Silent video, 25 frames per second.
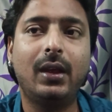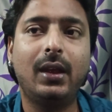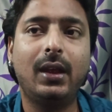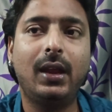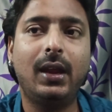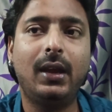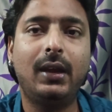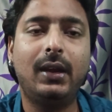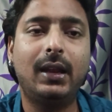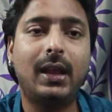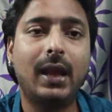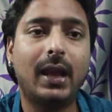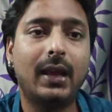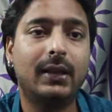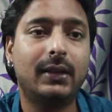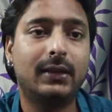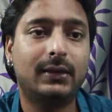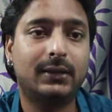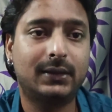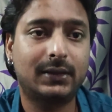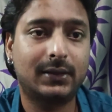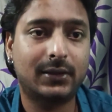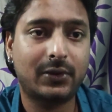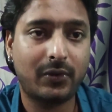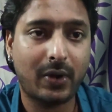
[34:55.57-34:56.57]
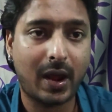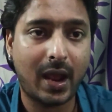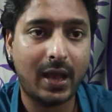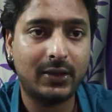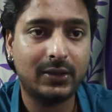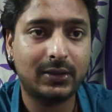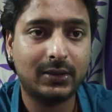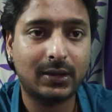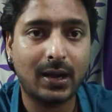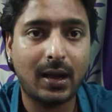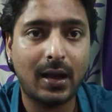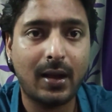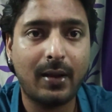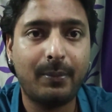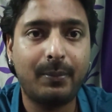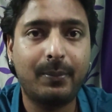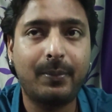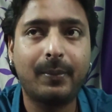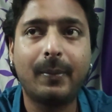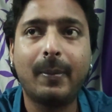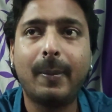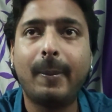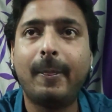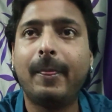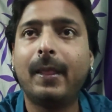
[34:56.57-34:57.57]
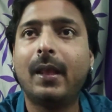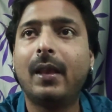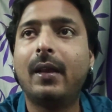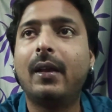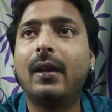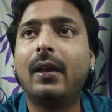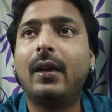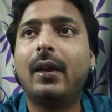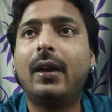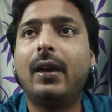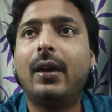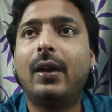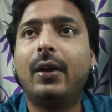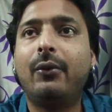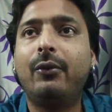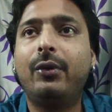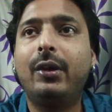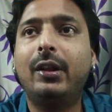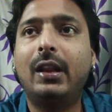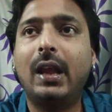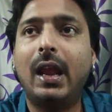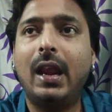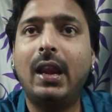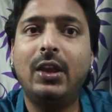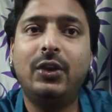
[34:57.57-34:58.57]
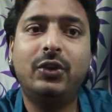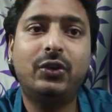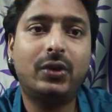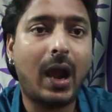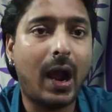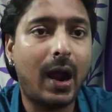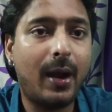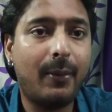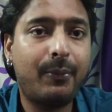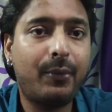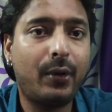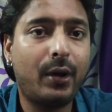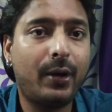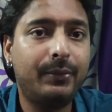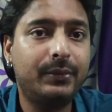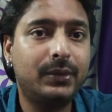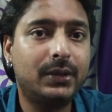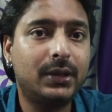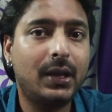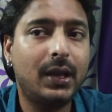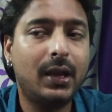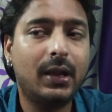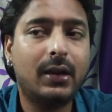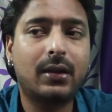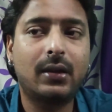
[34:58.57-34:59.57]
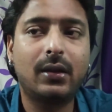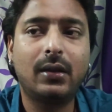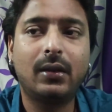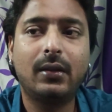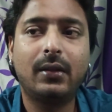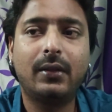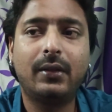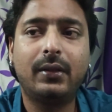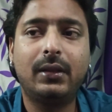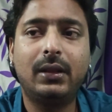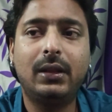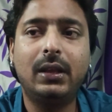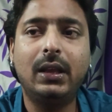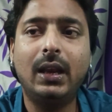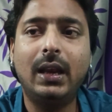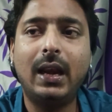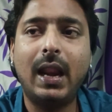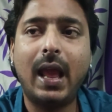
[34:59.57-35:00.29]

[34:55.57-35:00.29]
it gets scratched up with any sharp object, the